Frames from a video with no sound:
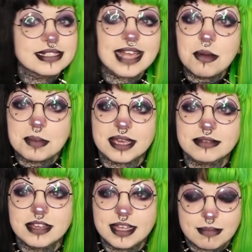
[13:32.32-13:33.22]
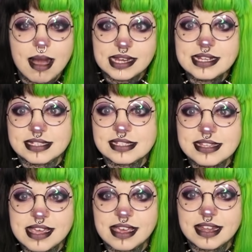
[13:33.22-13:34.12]
Tell me. Mine is a
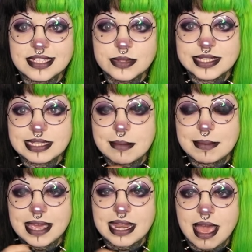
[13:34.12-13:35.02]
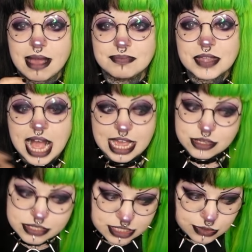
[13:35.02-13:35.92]
sit and a tweezer my beard hair. I
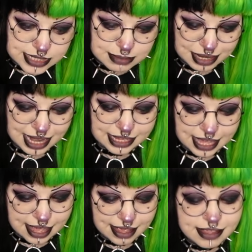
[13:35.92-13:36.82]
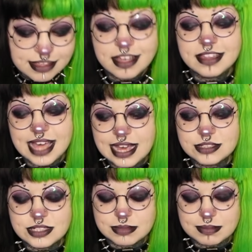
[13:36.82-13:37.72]
used to tweezer my leg hair, that
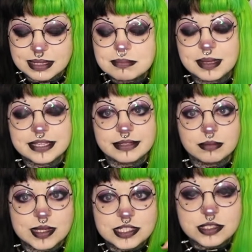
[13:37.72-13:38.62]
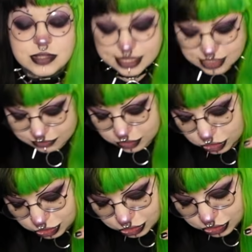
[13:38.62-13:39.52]
used to, but when you do that, you have to
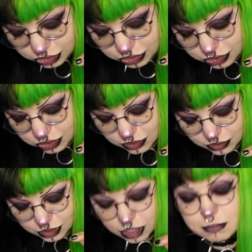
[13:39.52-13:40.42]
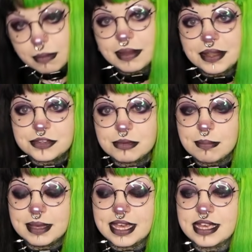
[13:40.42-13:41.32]
look. But when I do my
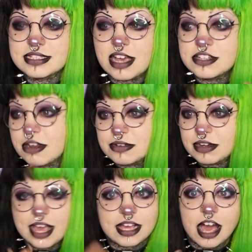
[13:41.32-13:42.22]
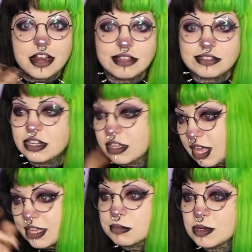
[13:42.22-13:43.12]
beard, I don't have to look,
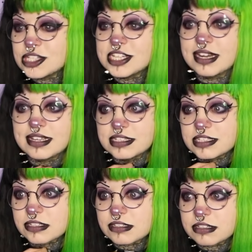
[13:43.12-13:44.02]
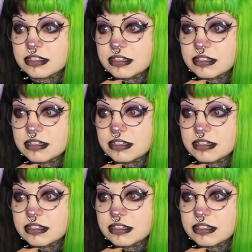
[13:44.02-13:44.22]
I can watch telly and just...